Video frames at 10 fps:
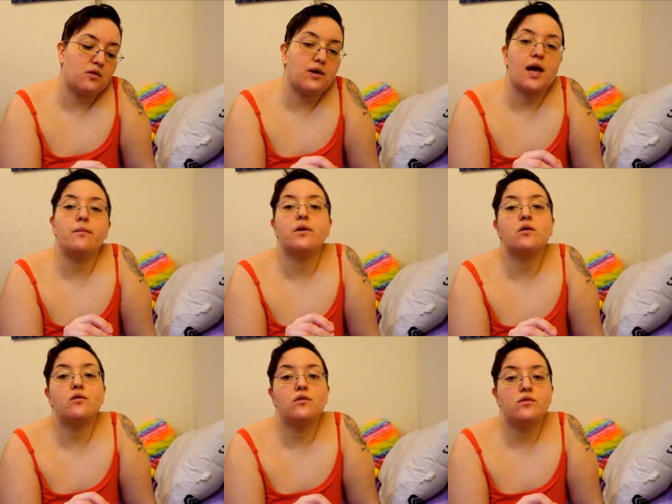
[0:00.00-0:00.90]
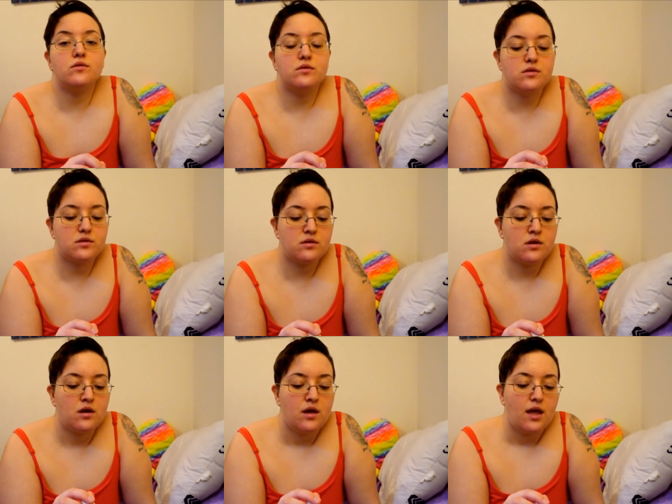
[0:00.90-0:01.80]
no chemicals
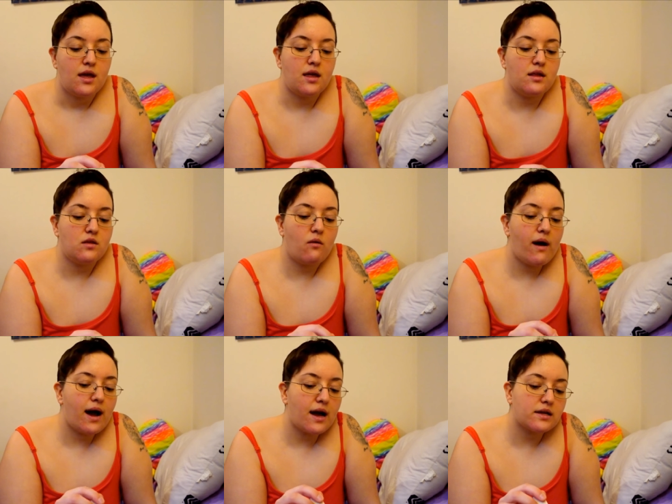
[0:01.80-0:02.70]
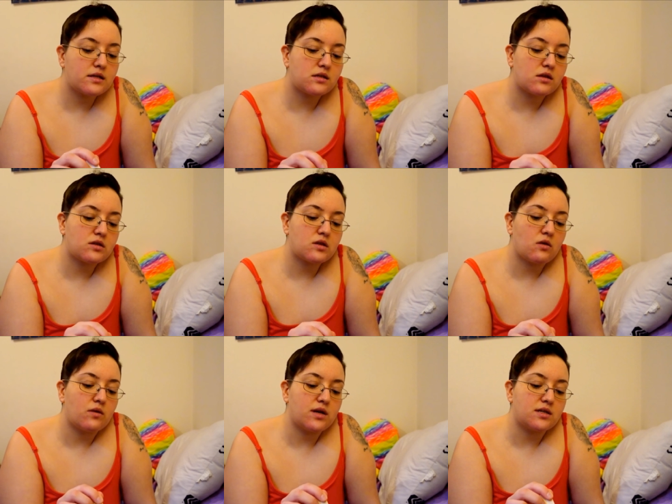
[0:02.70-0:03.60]
in the wax,
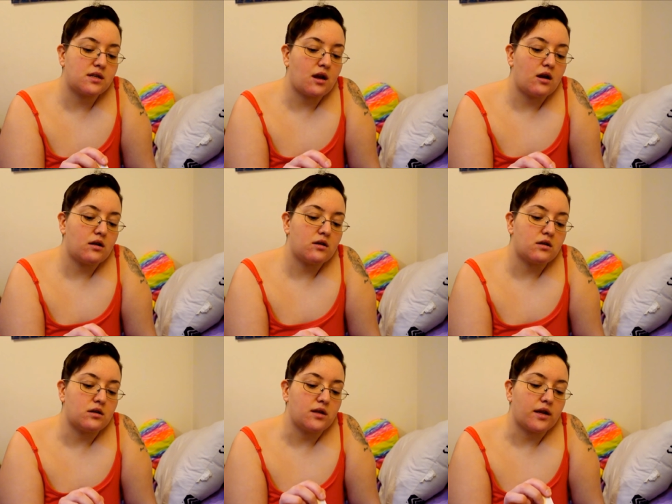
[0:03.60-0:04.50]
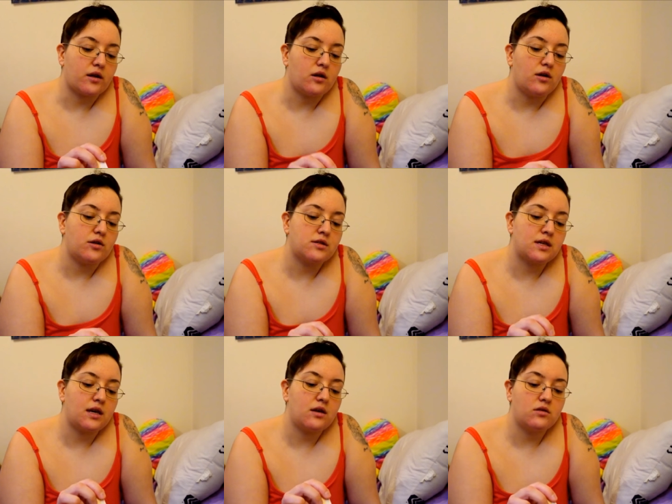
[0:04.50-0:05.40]
so it's not gonna like hurt your
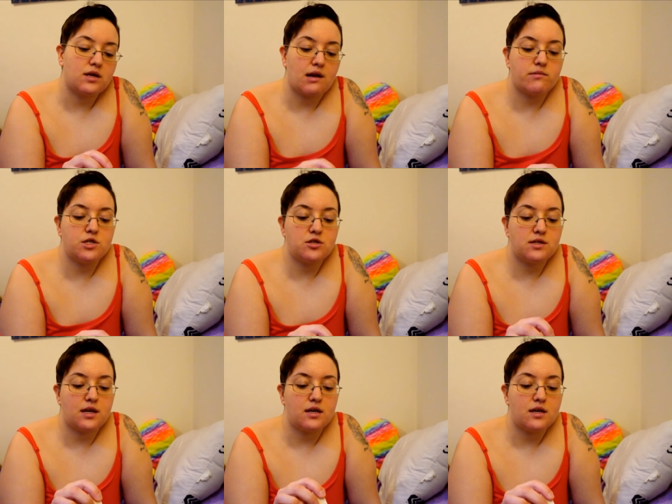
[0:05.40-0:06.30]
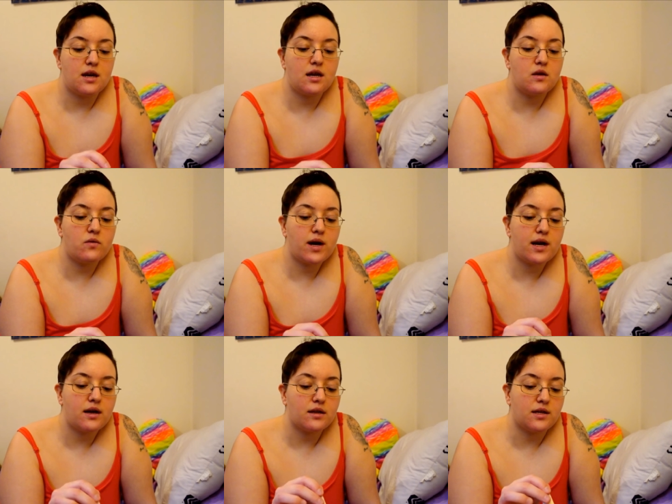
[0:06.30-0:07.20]
skin or damage your skin in any
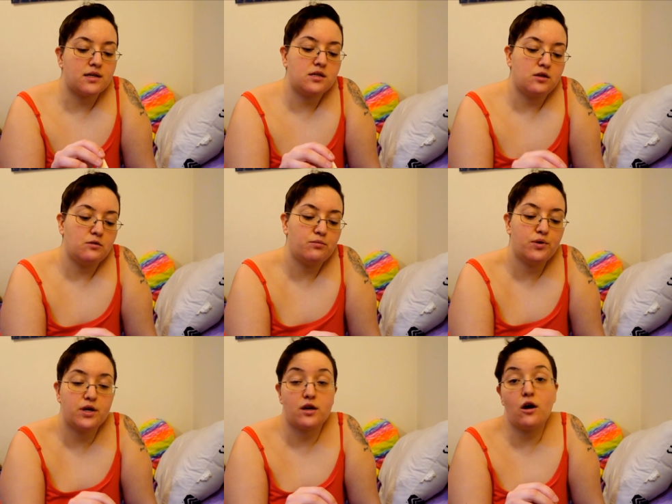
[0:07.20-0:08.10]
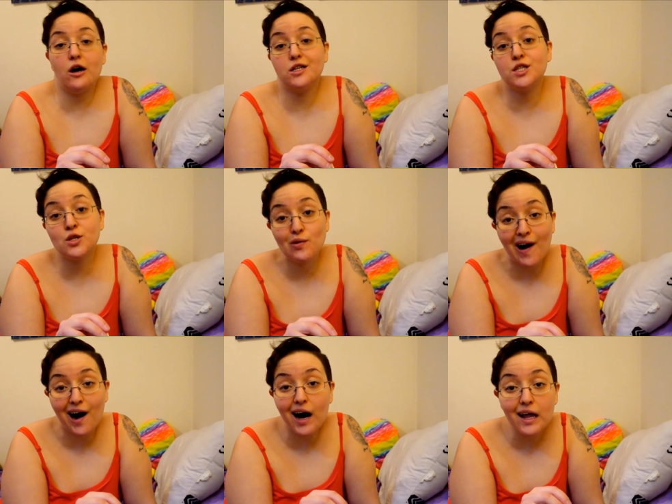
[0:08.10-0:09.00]
way unless you put it on too
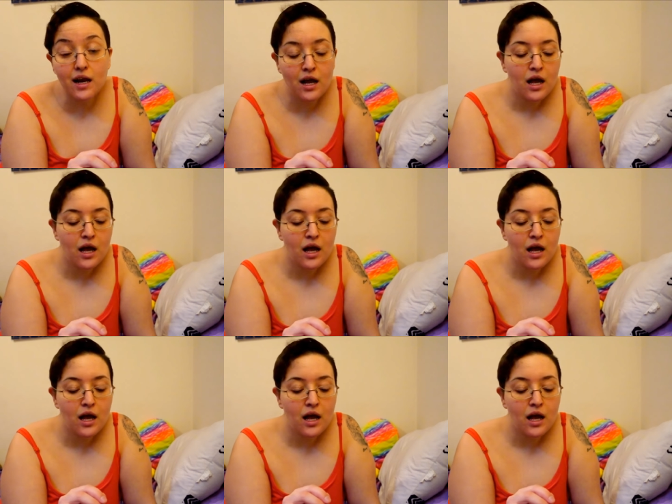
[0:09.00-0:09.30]
hot.